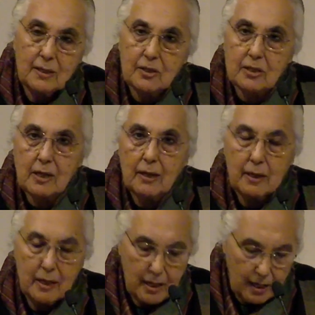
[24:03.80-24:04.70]
in
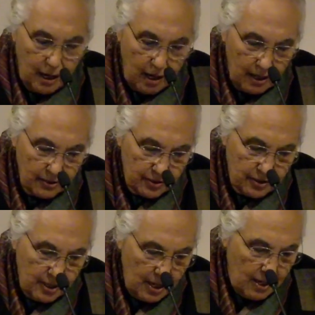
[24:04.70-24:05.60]
studying
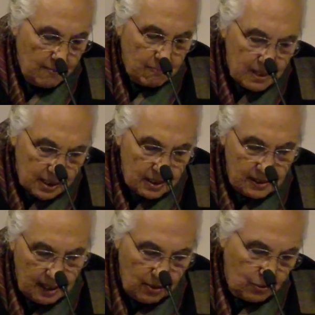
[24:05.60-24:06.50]
caste
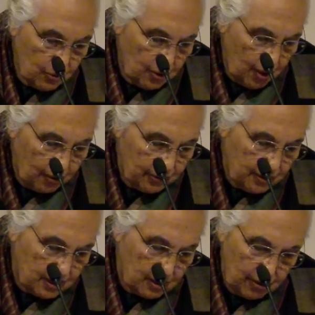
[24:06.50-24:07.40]
misses out on,